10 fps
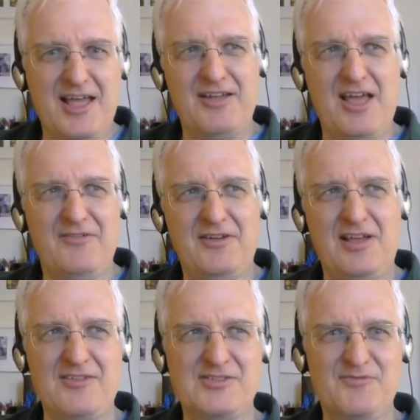
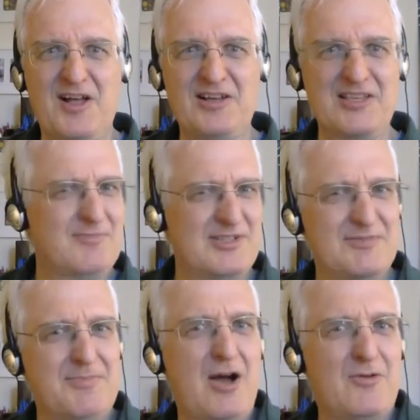have some volume
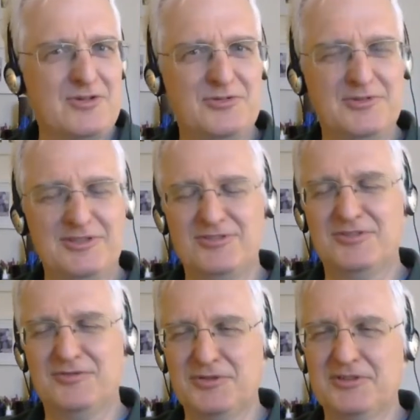and some power to it,
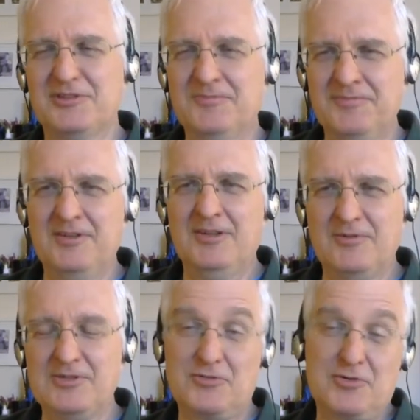and so forth.
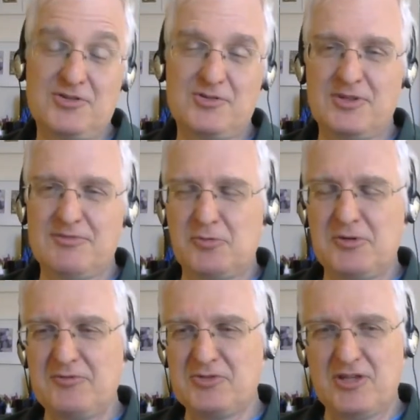Which, of course, is
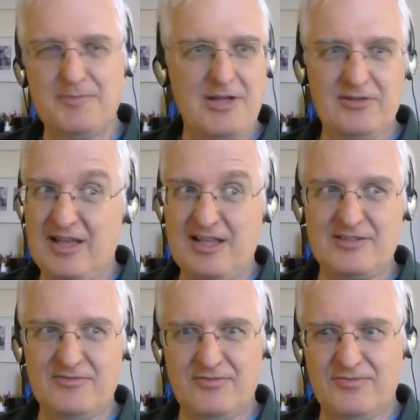what Queen is all about.
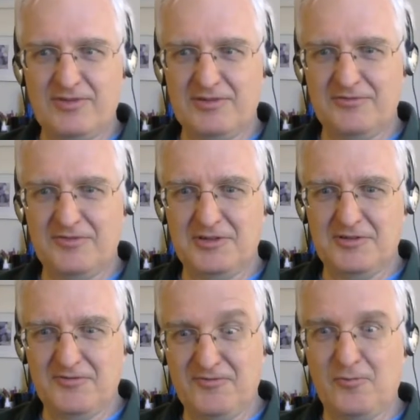Lots of
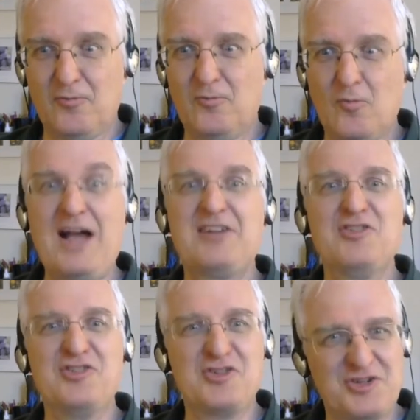
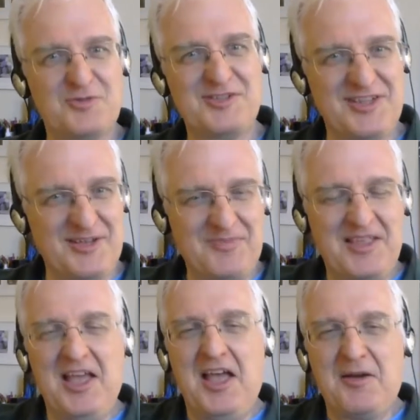wattage, shall we say?
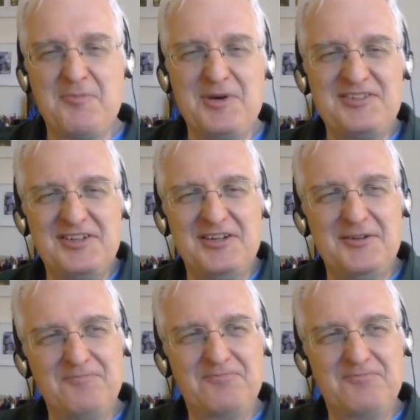But